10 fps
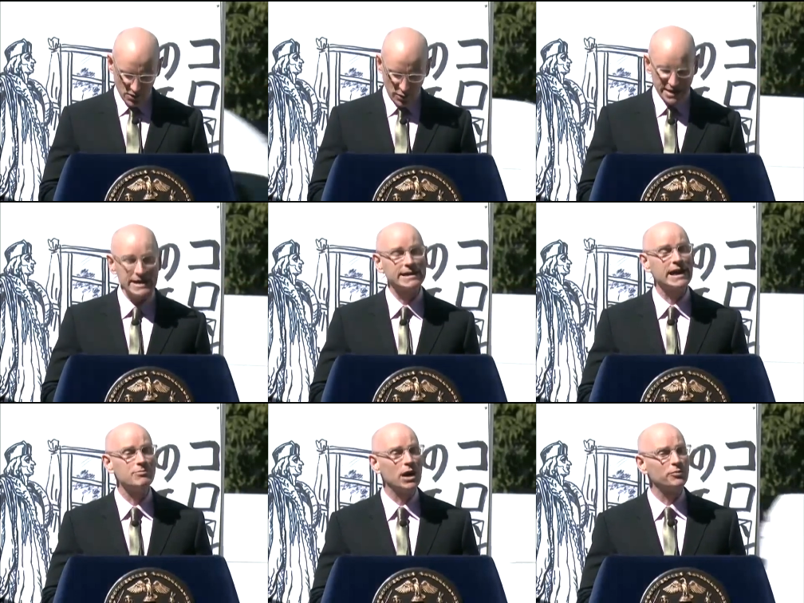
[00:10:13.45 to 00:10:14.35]
When he
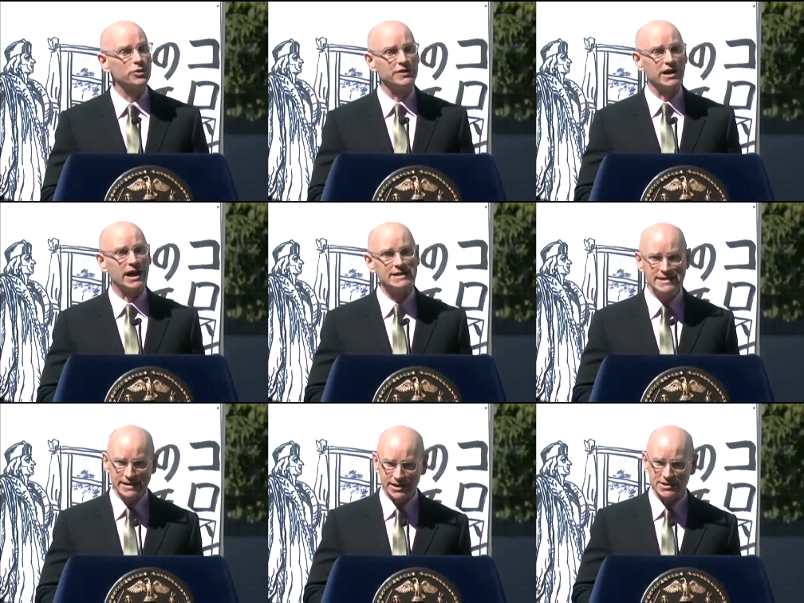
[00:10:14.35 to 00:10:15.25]
came up with the
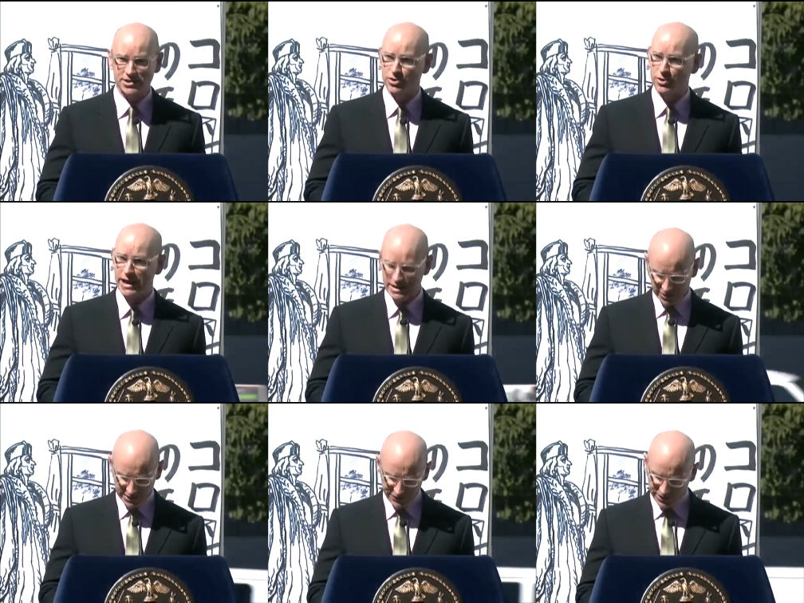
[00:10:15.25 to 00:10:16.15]
idea to create a
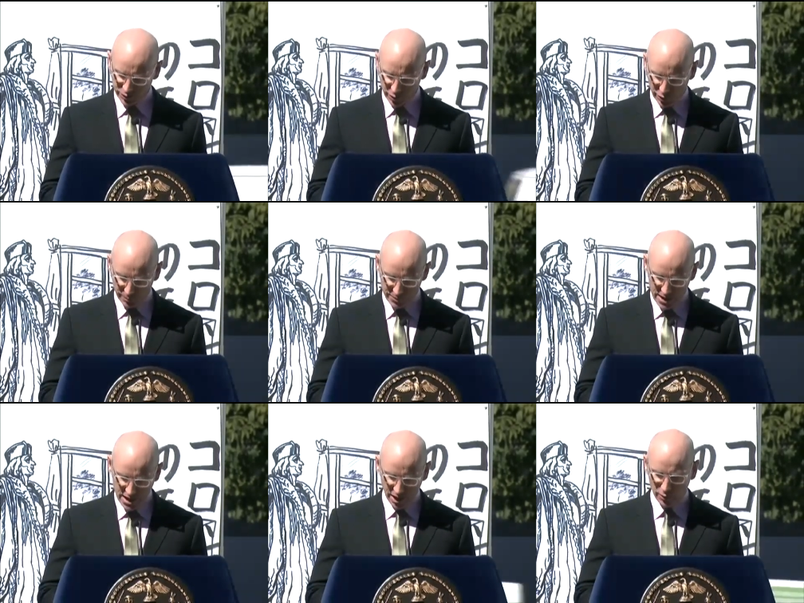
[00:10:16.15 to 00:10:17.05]
living room
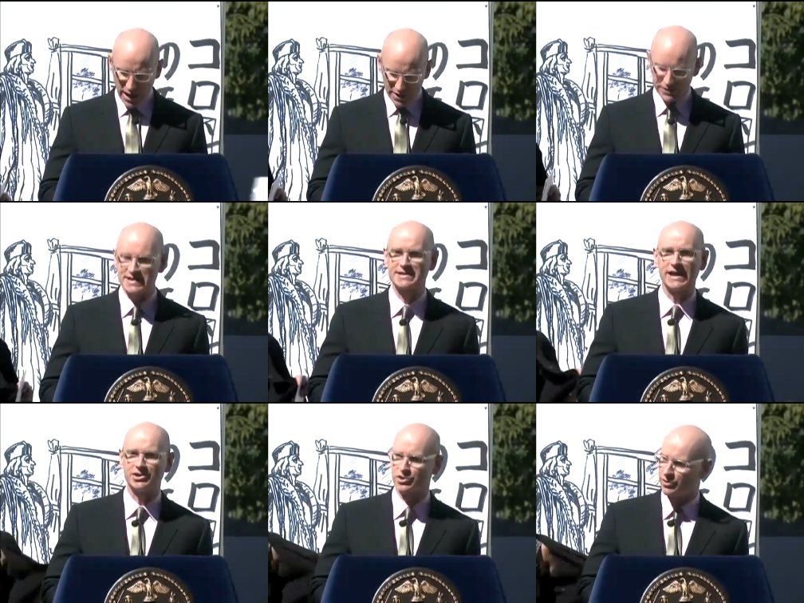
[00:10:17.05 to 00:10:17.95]
around the
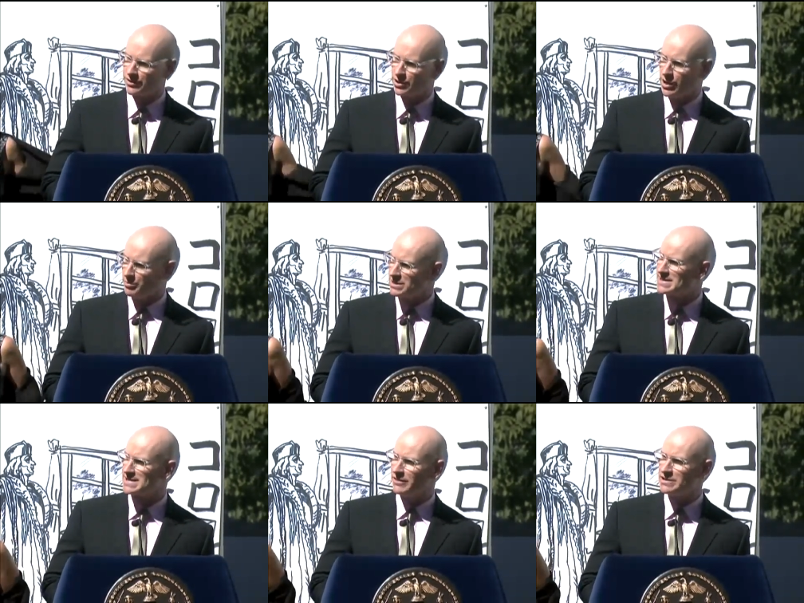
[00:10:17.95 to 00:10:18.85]
statue of Columbus
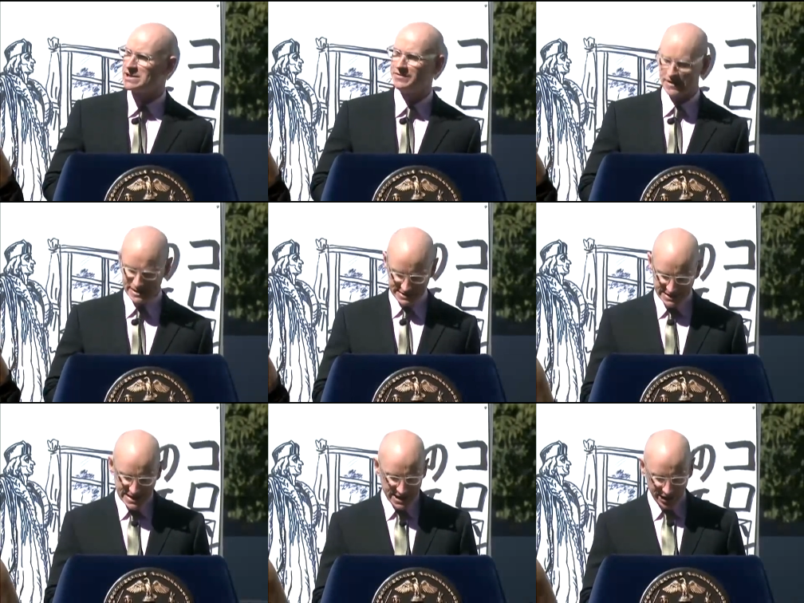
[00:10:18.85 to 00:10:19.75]
70 feet in
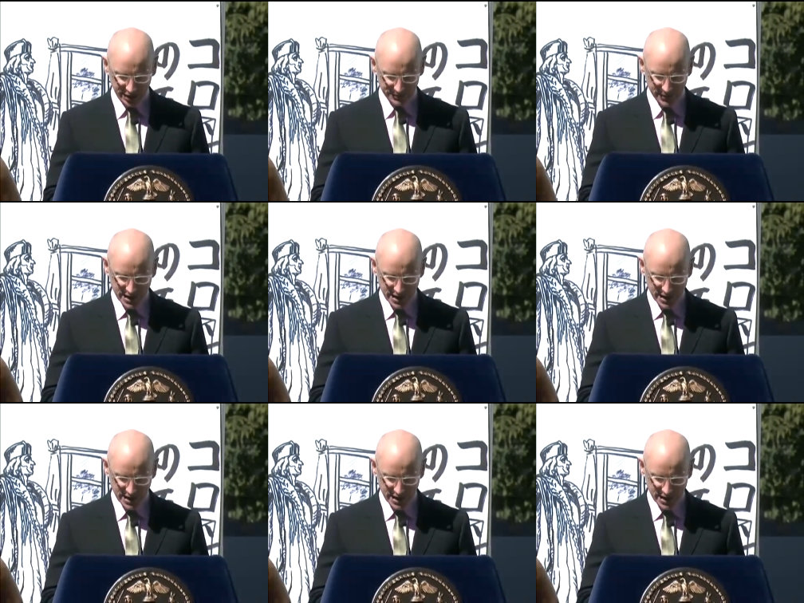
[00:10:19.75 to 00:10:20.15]
the air,